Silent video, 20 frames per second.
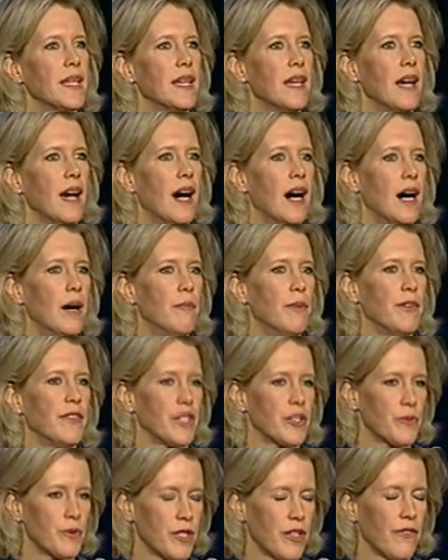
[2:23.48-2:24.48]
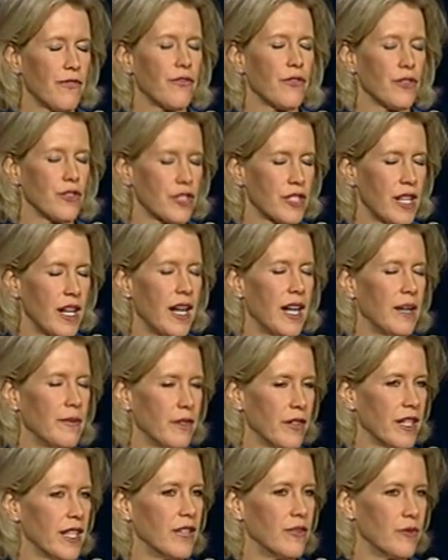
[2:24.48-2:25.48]
But this was the first time
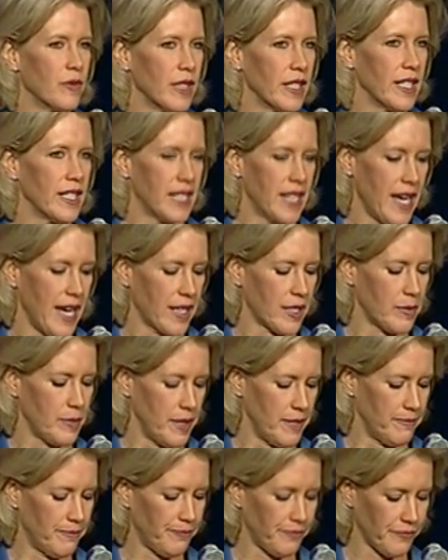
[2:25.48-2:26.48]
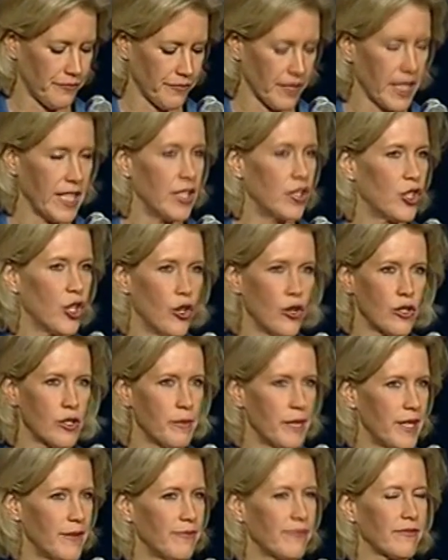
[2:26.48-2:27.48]
where he had really attacked me. He choked
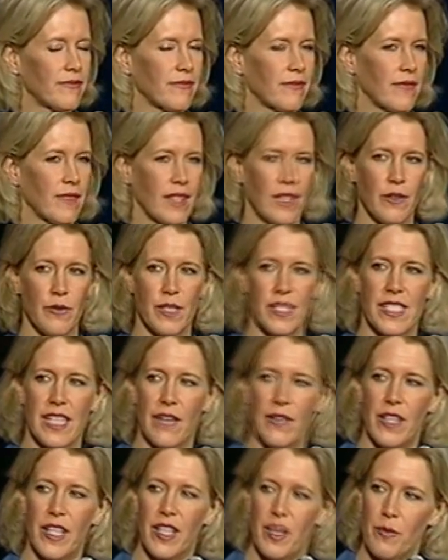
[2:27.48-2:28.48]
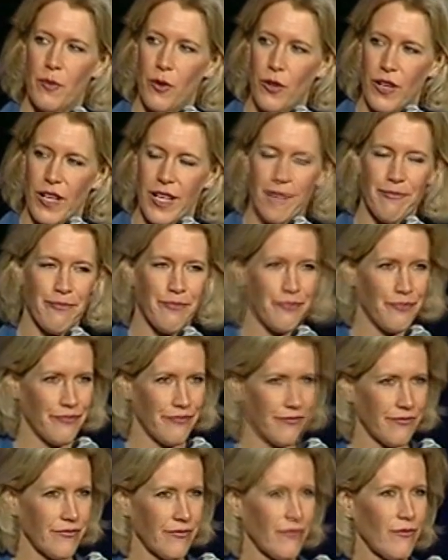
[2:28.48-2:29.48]
me. It was 7 a.m.
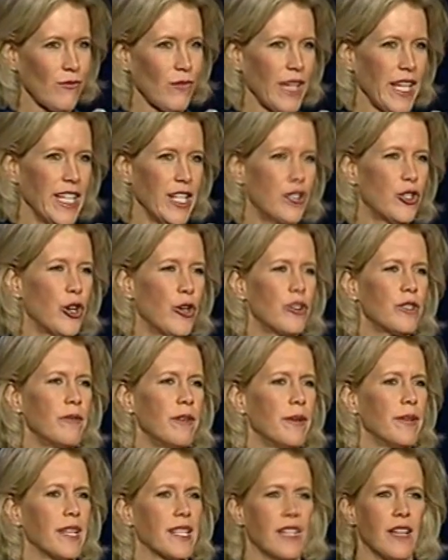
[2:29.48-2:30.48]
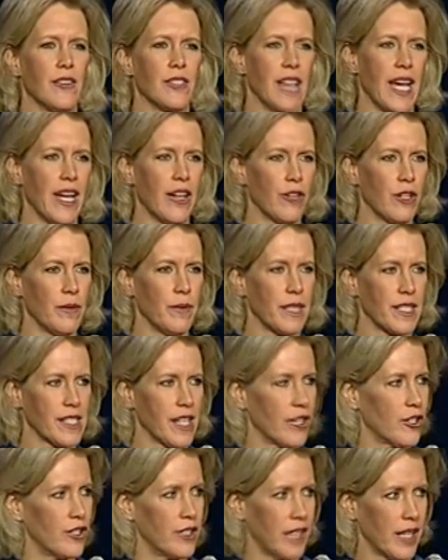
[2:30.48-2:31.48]
He choked me because I was angry because I
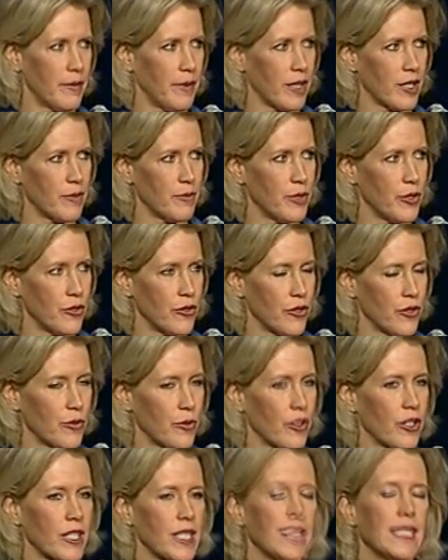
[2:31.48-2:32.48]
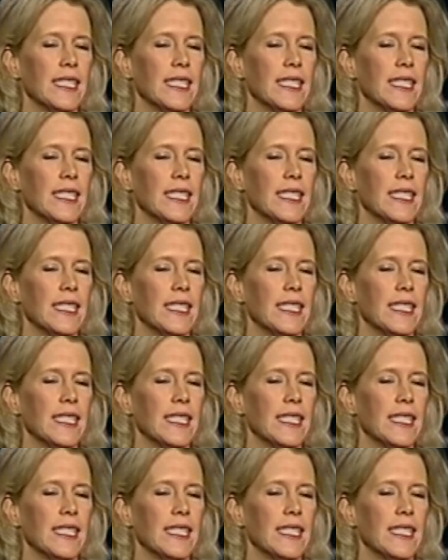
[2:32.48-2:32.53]
couldn't get my computer to work.